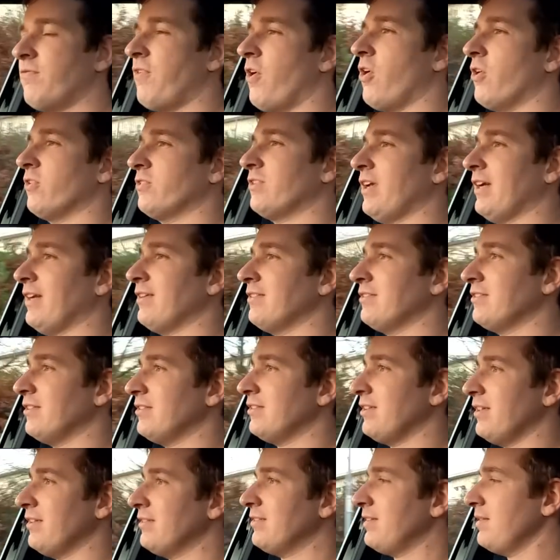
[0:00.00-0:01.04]
4 seconds
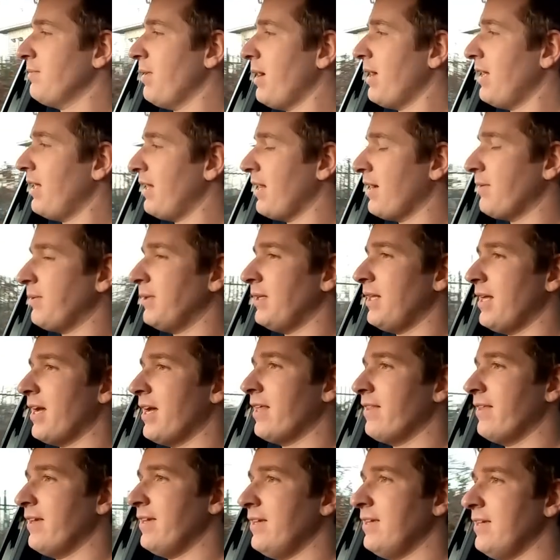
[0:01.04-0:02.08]
to 60 mile an hour
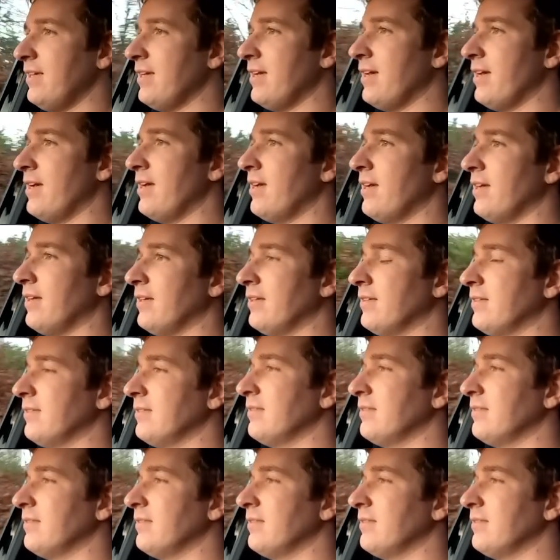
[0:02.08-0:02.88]
like the